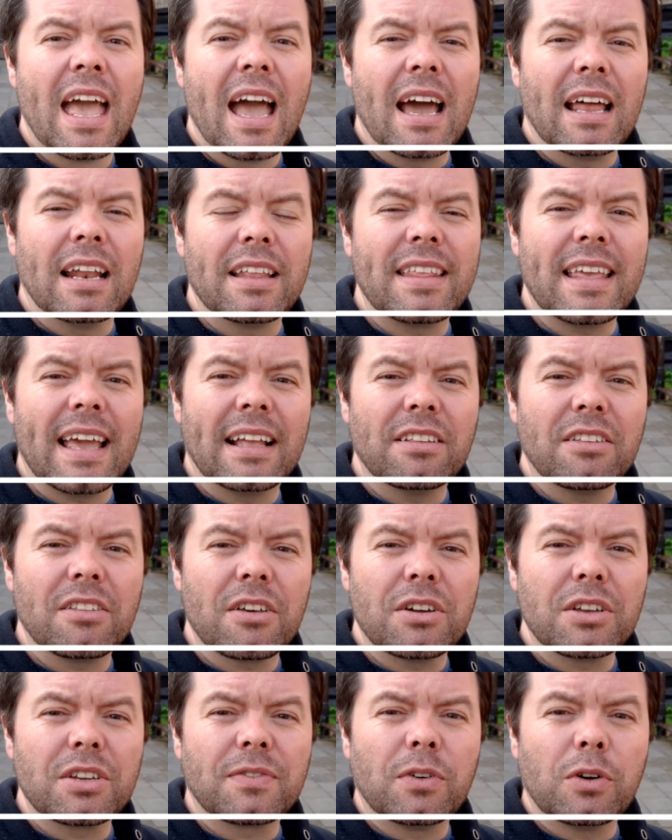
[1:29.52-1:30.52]
And at the end of
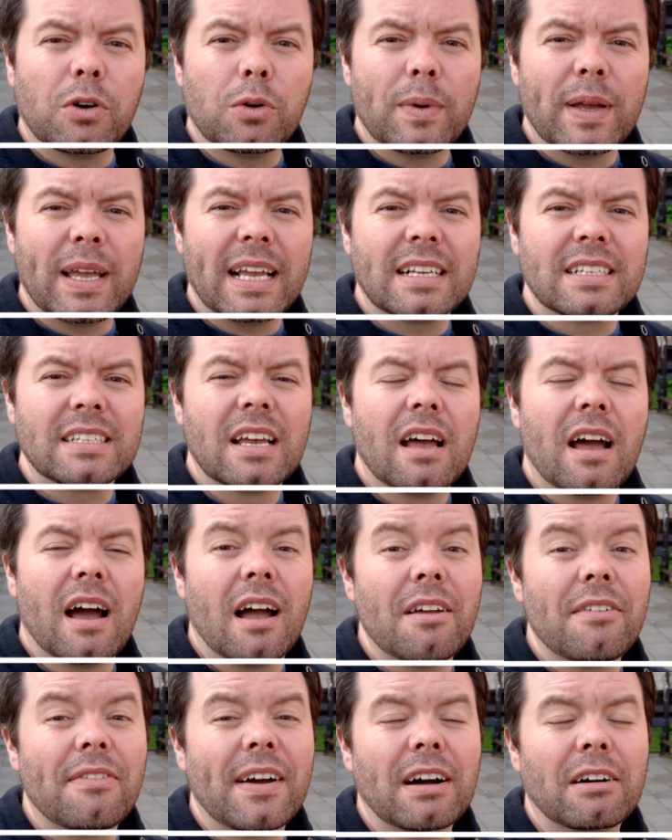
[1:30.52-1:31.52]
those 4 weeks,
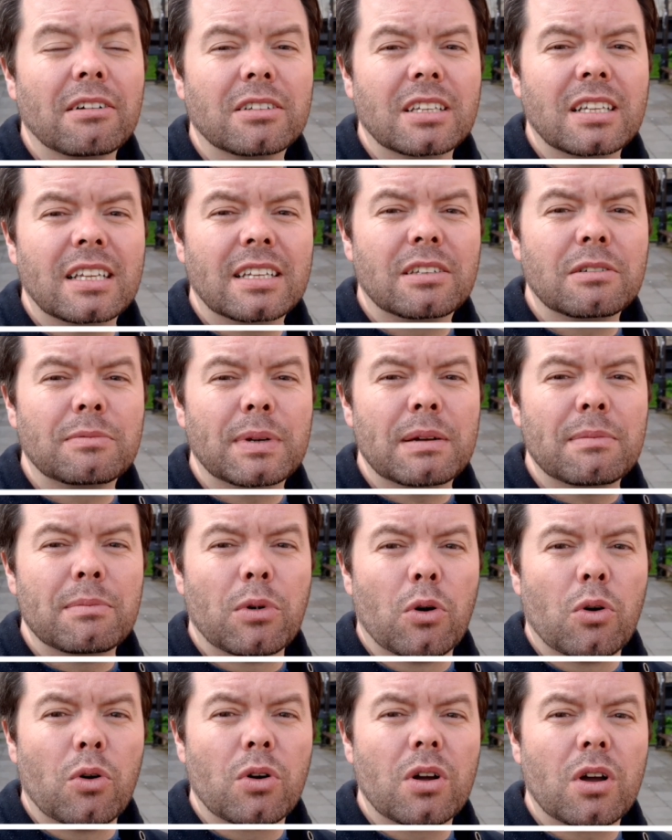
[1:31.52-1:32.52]
I felt a little bit
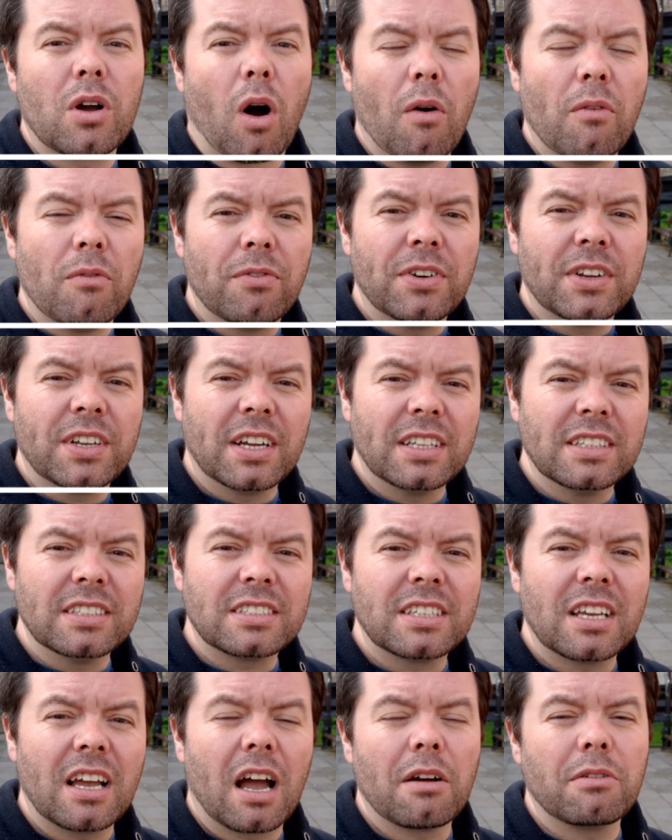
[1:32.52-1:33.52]
more
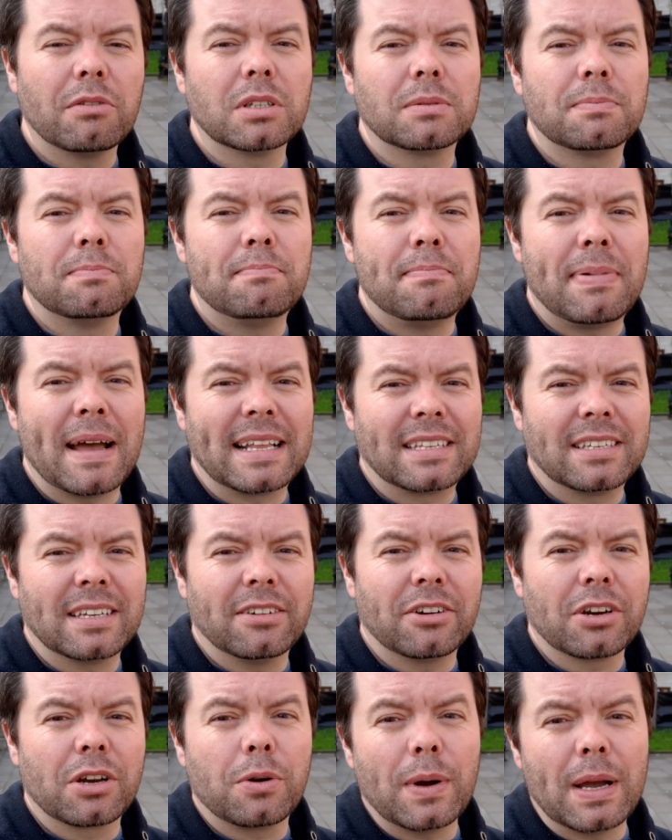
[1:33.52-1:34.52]
confident. I was
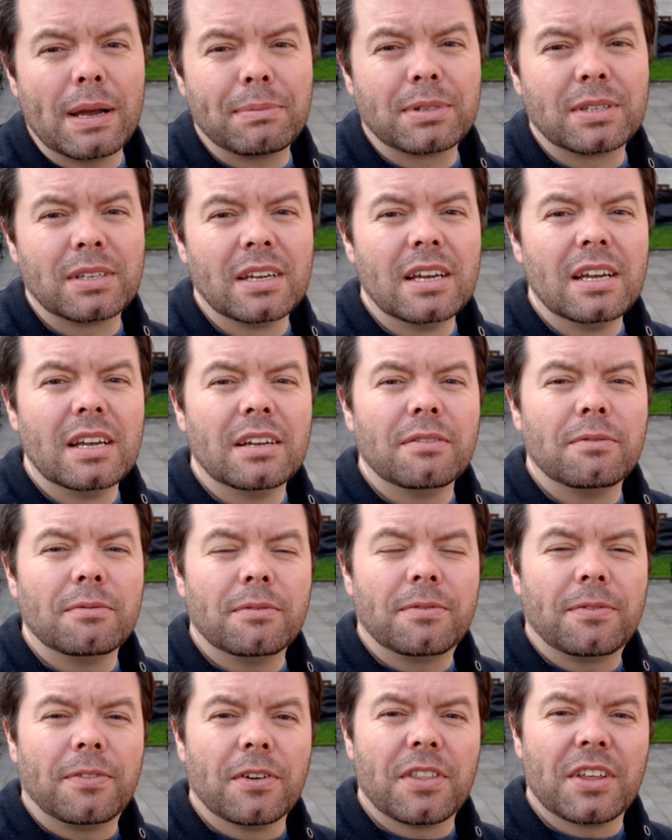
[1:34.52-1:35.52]
better equipped
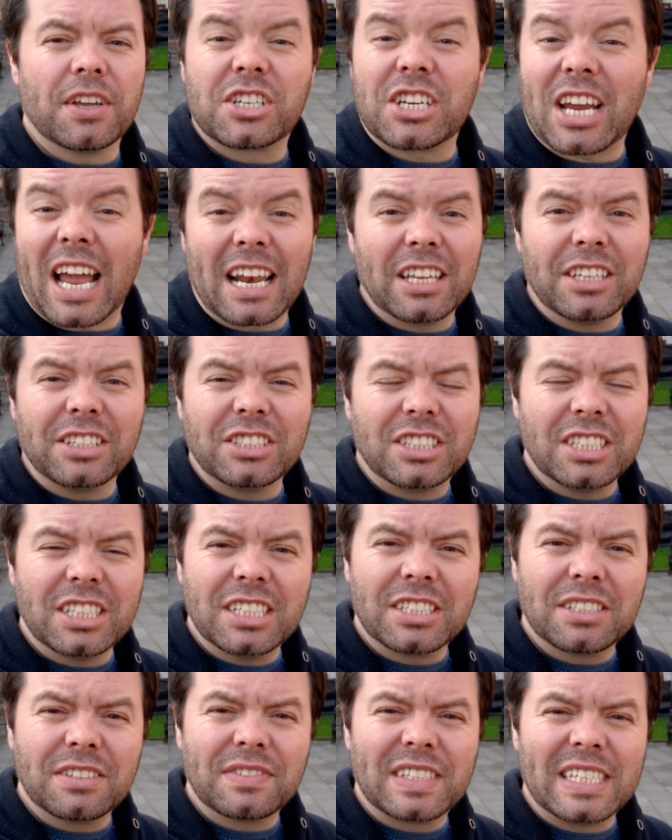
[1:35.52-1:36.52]
for the
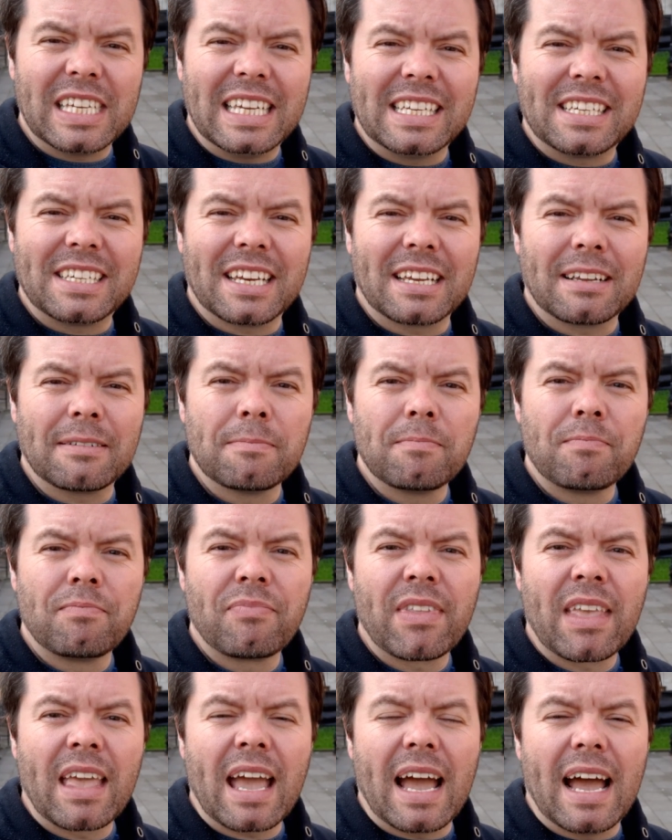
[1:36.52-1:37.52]
challenges of teaching,
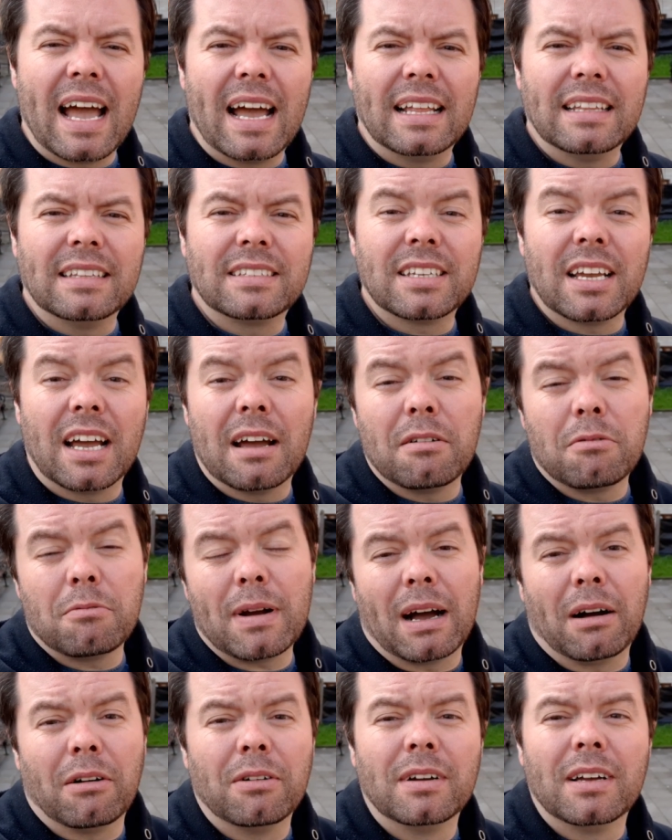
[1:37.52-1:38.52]
and
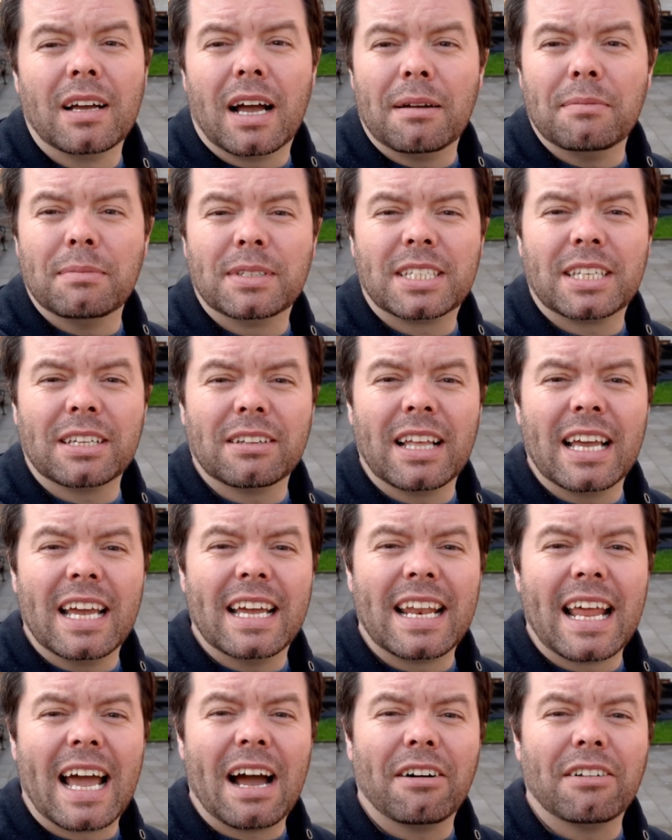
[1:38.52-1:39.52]
well, I'm still
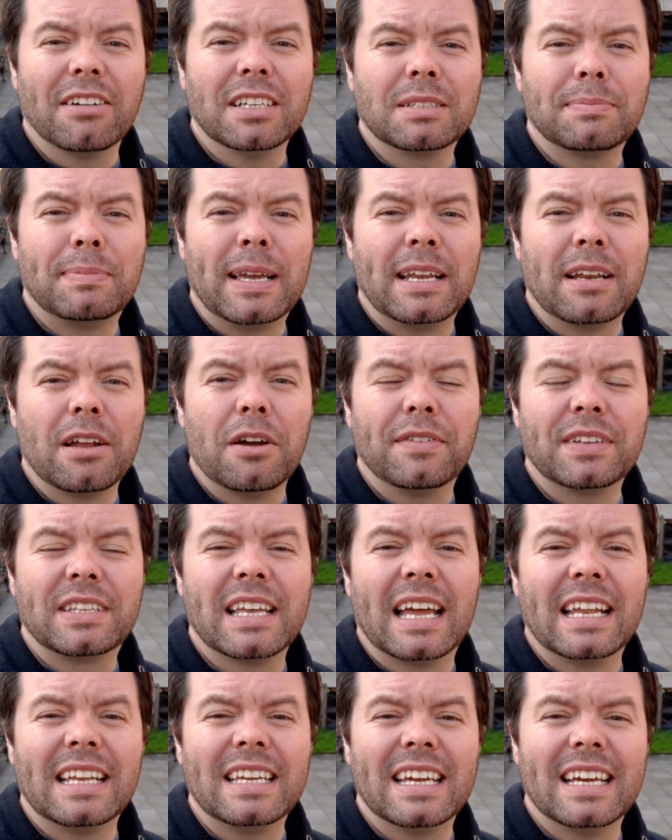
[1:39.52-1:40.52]
here now, and it's been over
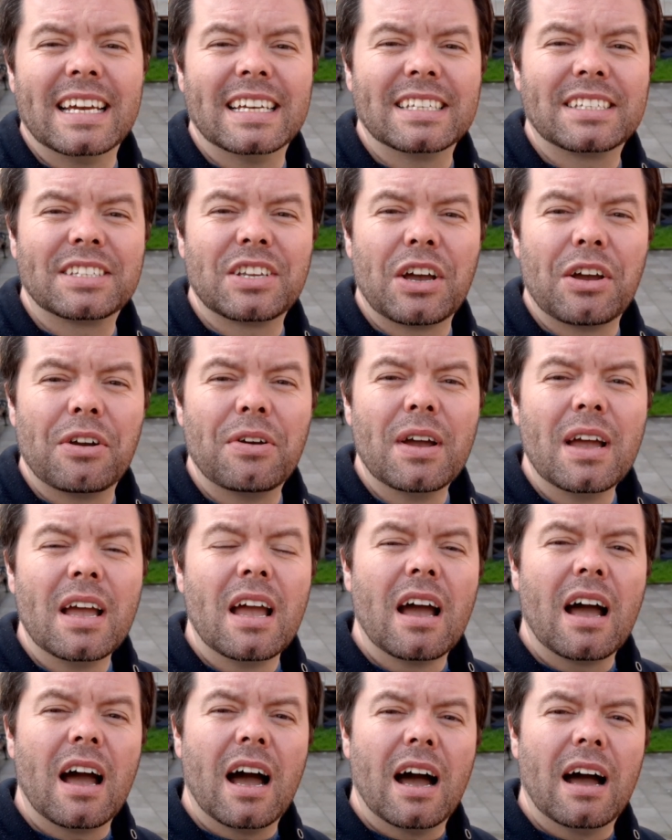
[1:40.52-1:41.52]
10 years. So
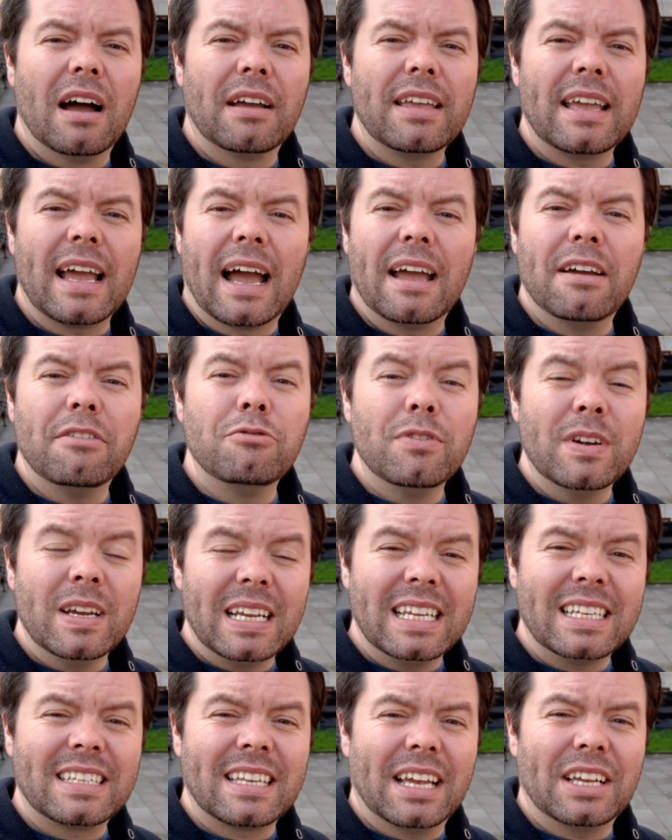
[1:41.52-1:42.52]
yeah, it
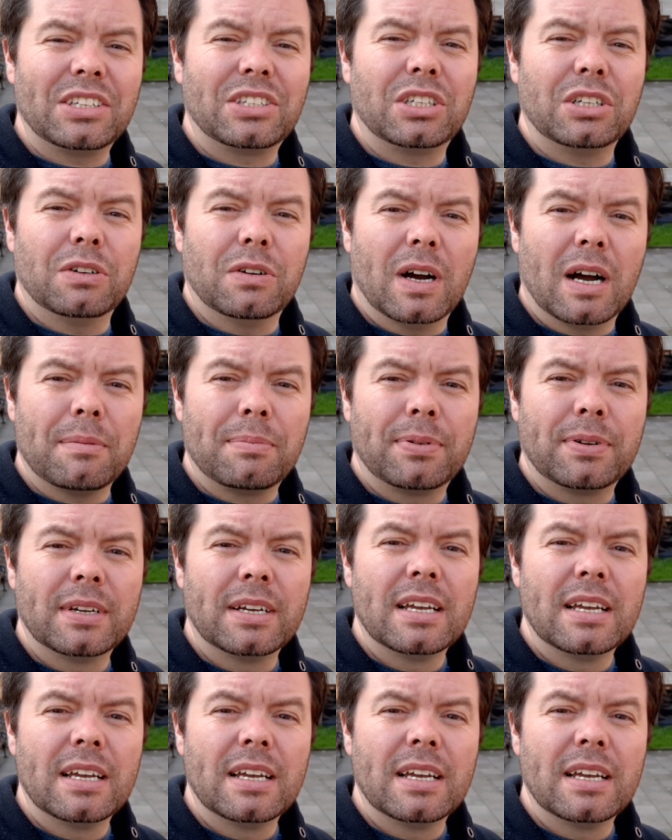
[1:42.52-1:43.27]
really sets you up,